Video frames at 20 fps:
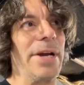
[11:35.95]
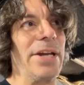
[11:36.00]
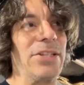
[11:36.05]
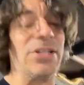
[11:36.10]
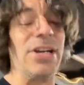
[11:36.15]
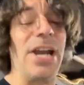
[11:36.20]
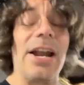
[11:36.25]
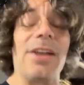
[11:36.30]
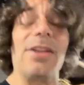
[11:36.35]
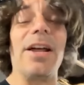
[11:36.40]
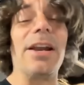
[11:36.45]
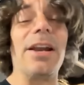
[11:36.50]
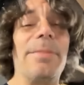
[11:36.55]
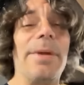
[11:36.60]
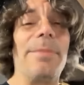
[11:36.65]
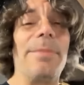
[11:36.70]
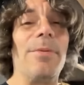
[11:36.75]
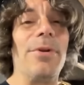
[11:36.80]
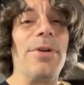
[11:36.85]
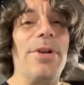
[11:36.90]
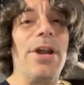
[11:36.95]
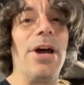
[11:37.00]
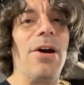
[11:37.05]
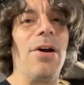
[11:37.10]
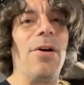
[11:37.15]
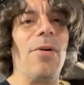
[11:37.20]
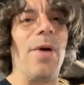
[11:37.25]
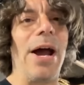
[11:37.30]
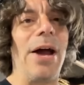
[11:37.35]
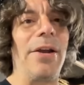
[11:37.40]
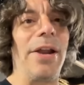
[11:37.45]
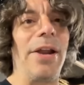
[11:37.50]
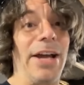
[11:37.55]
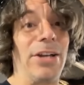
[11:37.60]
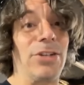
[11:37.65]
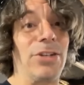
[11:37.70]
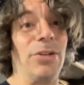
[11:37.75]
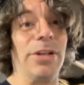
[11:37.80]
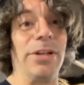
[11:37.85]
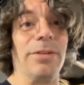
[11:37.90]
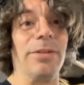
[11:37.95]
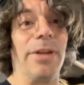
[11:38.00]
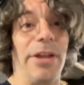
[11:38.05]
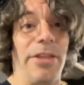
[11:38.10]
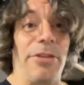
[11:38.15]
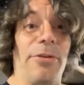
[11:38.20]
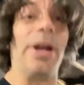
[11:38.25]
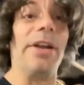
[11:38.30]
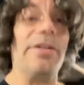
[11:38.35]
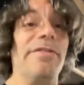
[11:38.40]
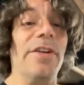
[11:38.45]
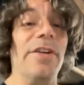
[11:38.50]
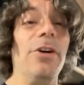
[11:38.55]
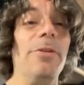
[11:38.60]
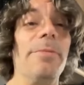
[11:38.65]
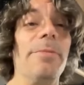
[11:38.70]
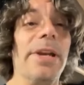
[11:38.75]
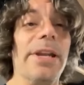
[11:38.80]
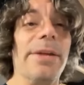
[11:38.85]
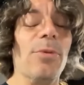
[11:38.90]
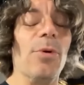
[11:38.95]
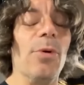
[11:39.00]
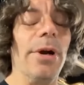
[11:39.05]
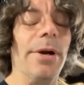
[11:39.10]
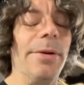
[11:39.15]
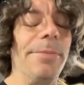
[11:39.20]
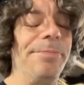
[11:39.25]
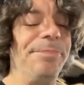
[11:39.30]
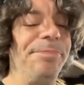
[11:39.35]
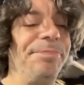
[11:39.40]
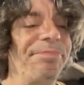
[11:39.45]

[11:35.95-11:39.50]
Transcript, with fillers: because not a lot of people know how to actually thread film anymore.